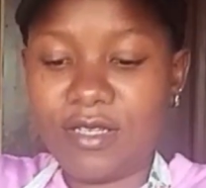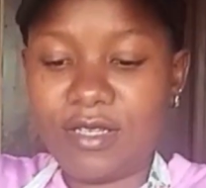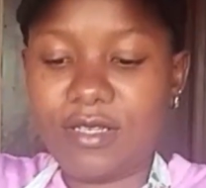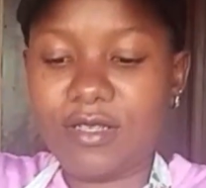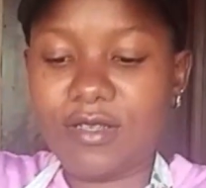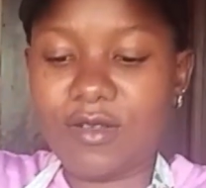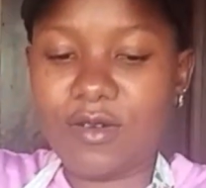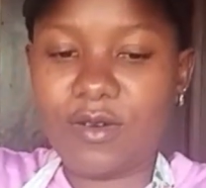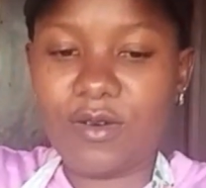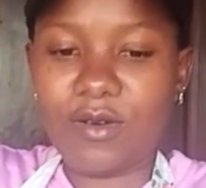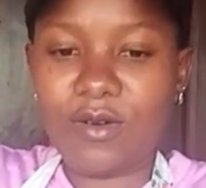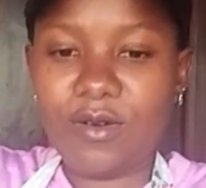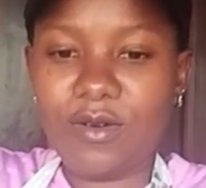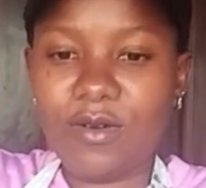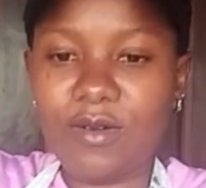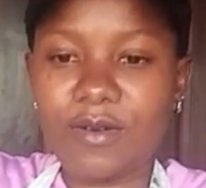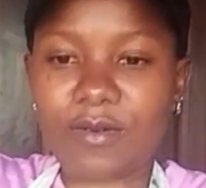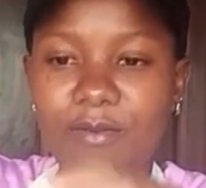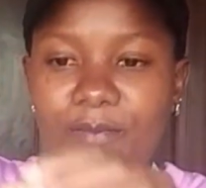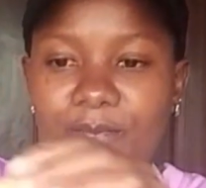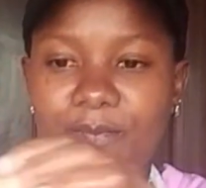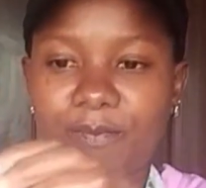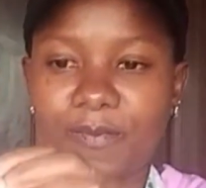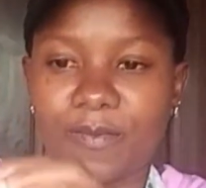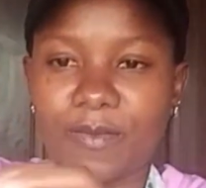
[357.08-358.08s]
So
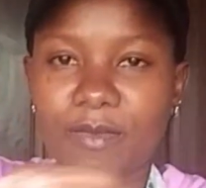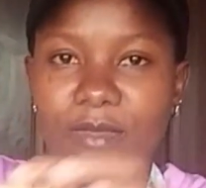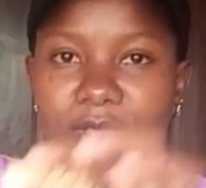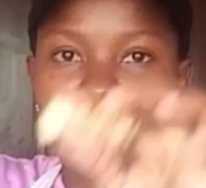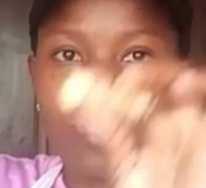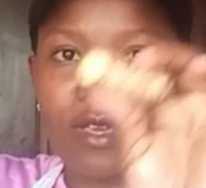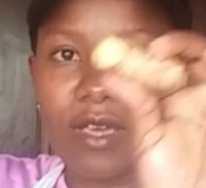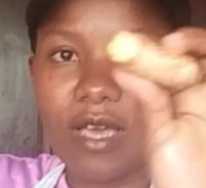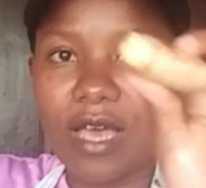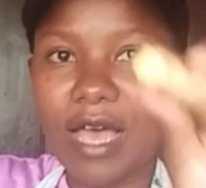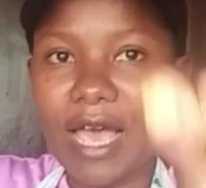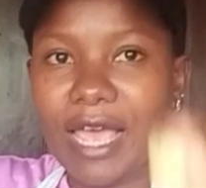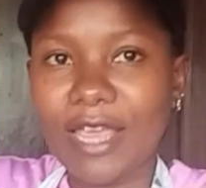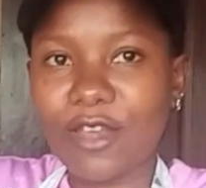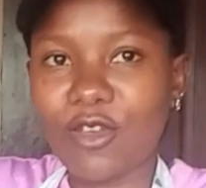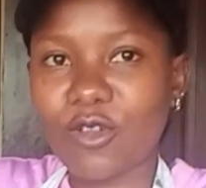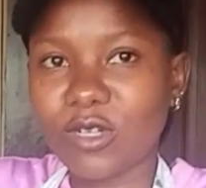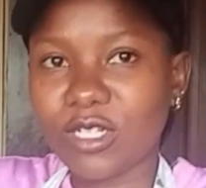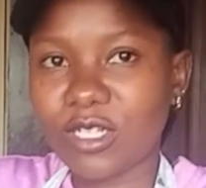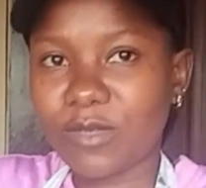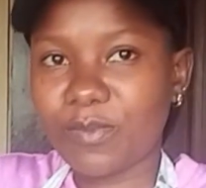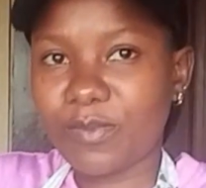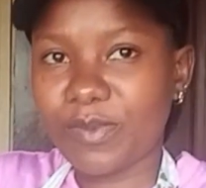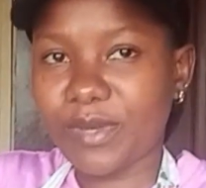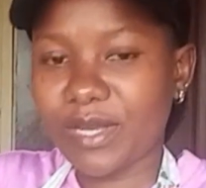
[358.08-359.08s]
I
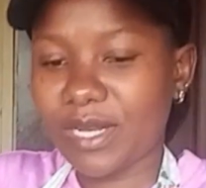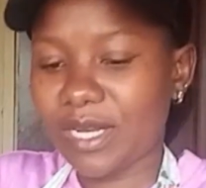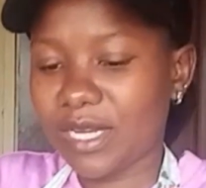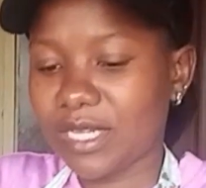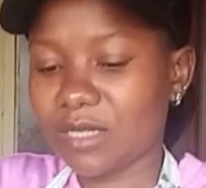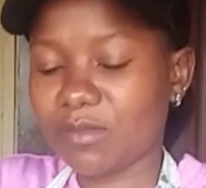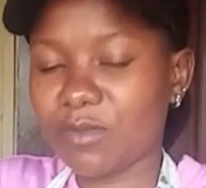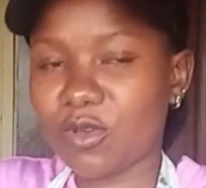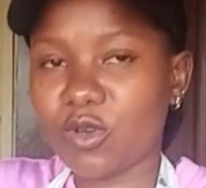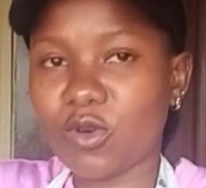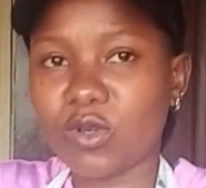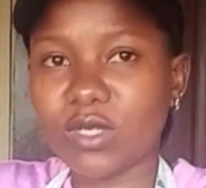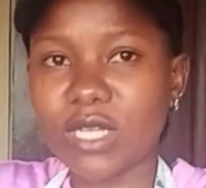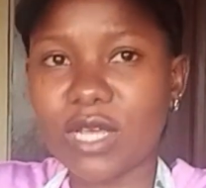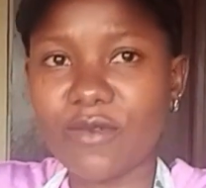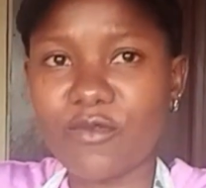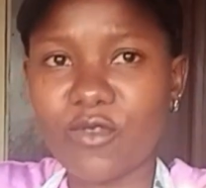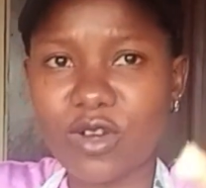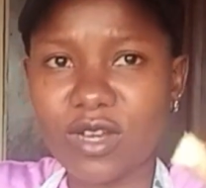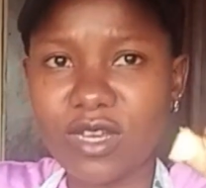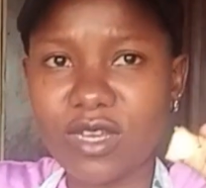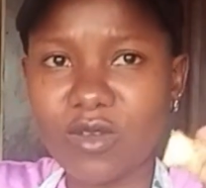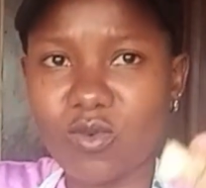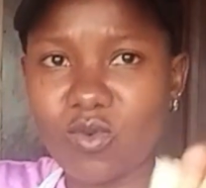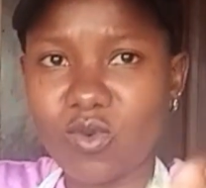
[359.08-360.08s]
don't peel it because I've
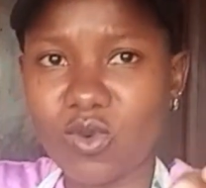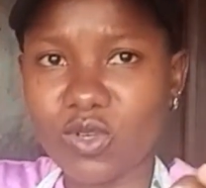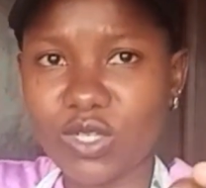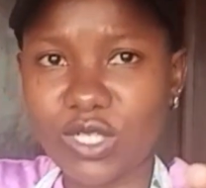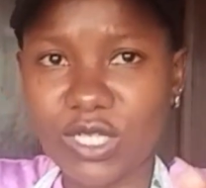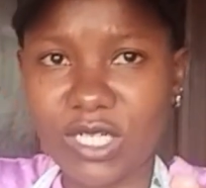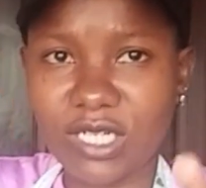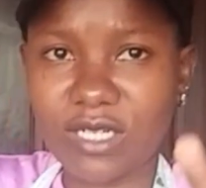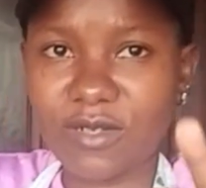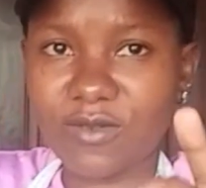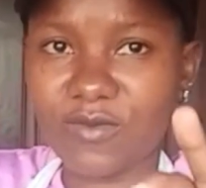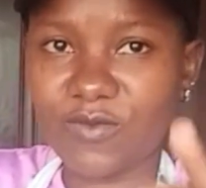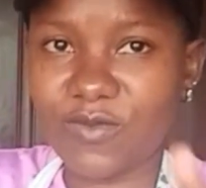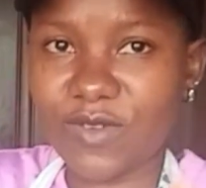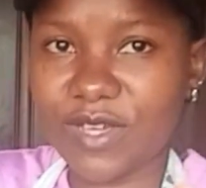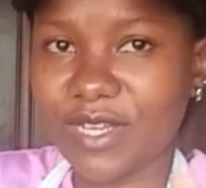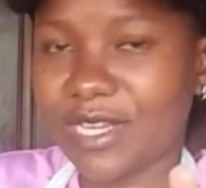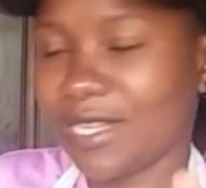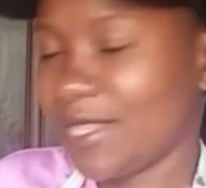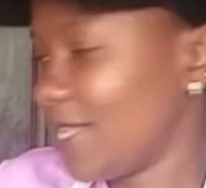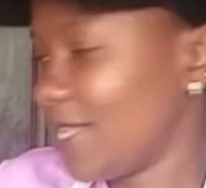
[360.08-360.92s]
already washed it very